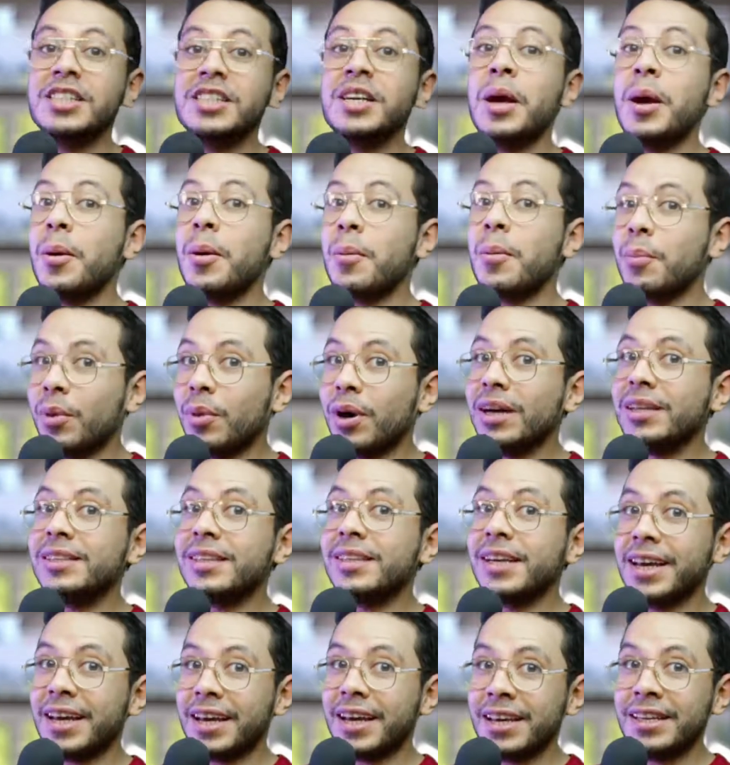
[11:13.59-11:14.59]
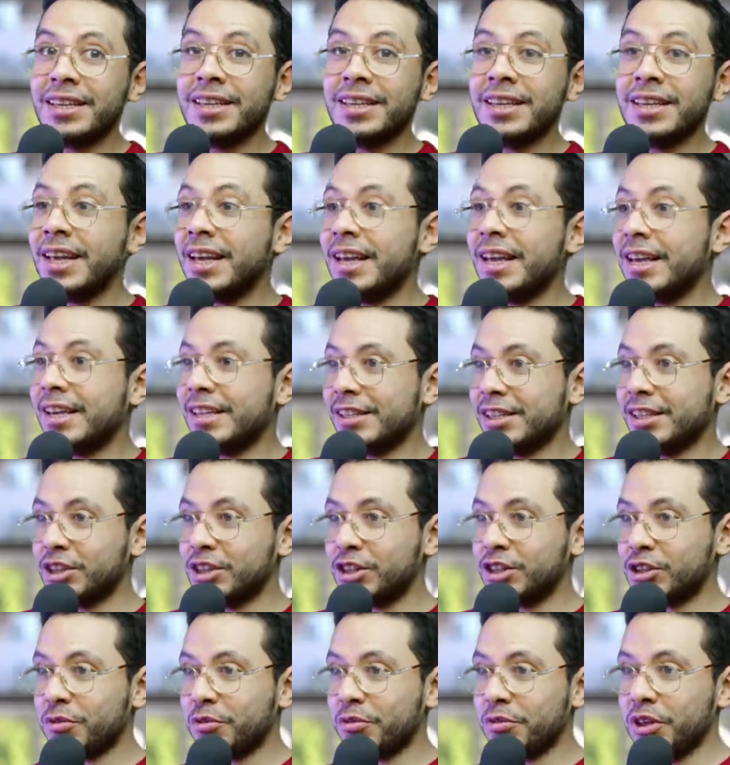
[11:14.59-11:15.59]
But in this
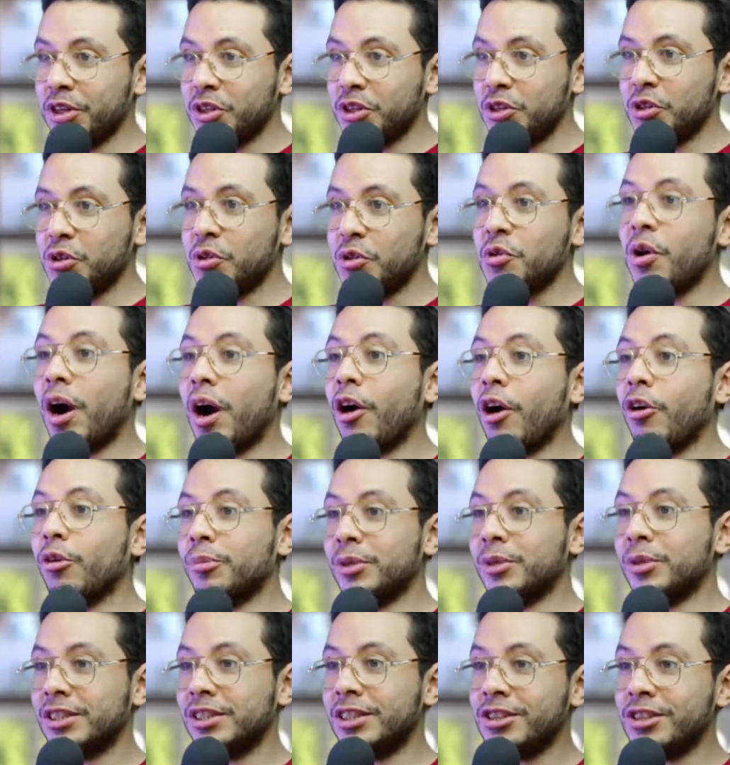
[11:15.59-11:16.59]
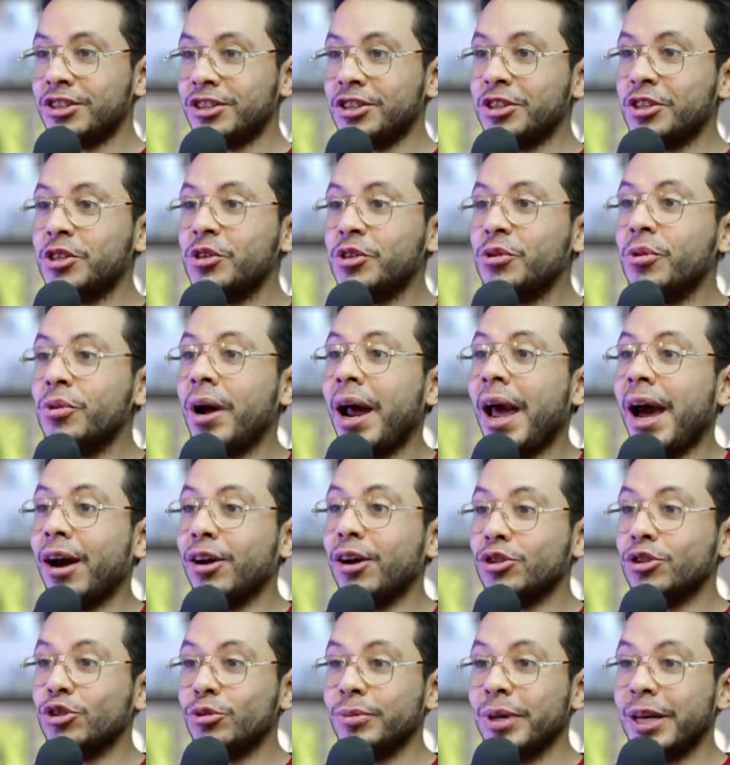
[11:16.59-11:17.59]
video, I'll be teaching you how to
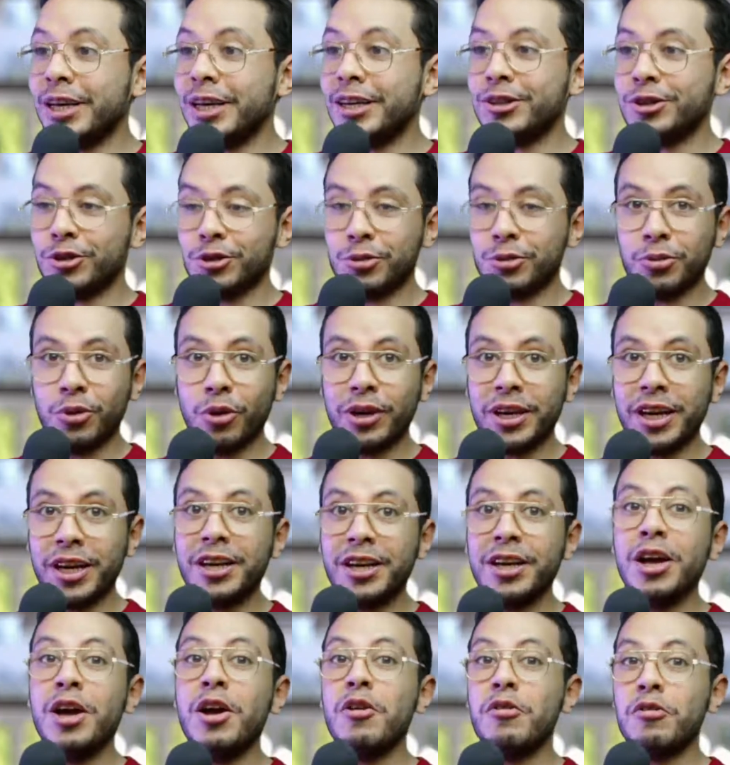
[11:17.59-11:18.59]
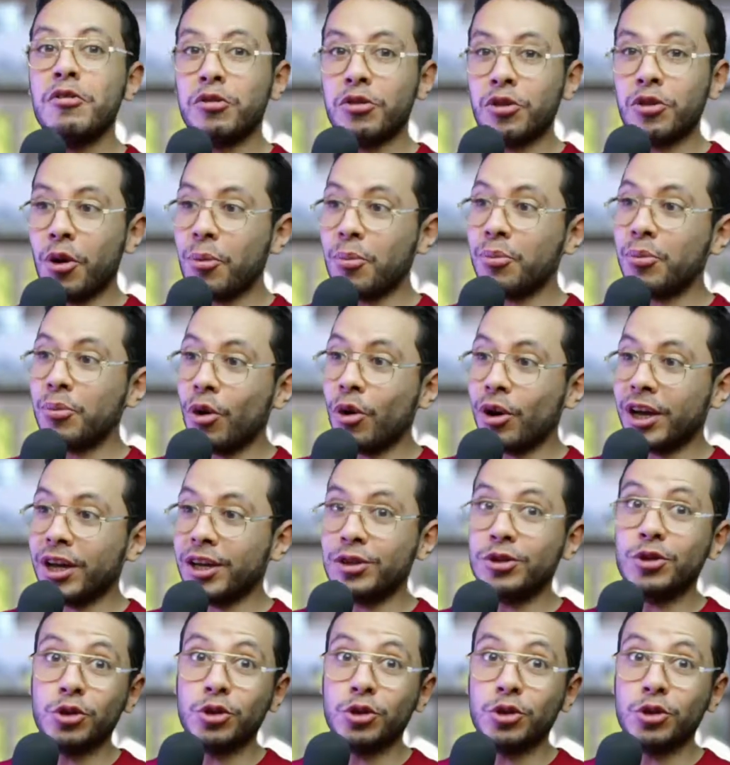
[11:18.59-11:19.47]
make your booking from booking dot